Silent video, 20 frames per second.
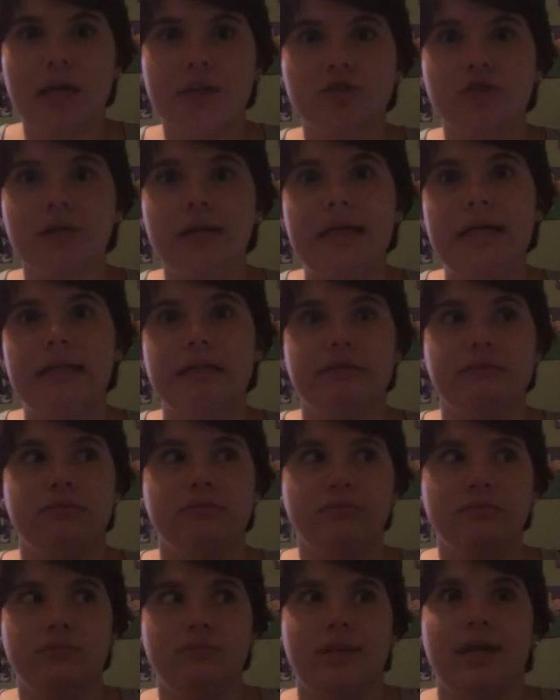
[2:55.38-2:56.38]
a screen.
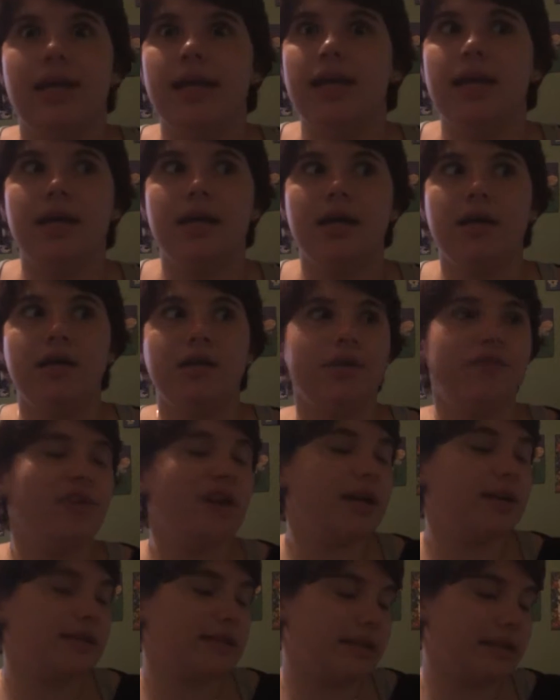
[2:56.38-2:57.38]
And your
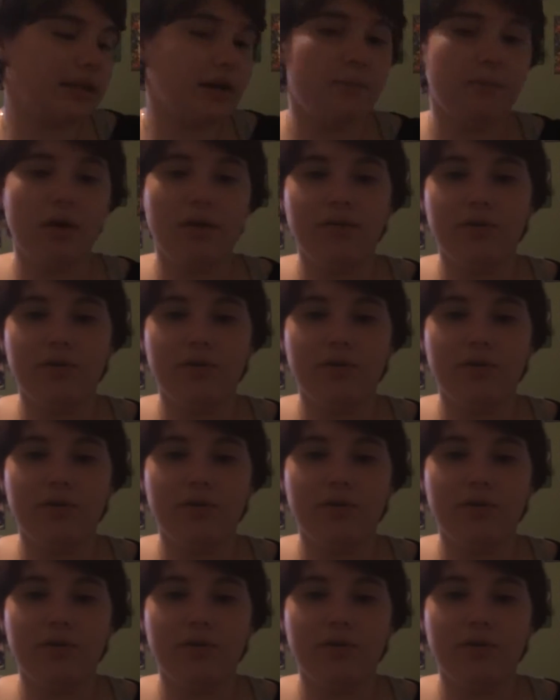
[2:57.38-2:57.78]
friend can come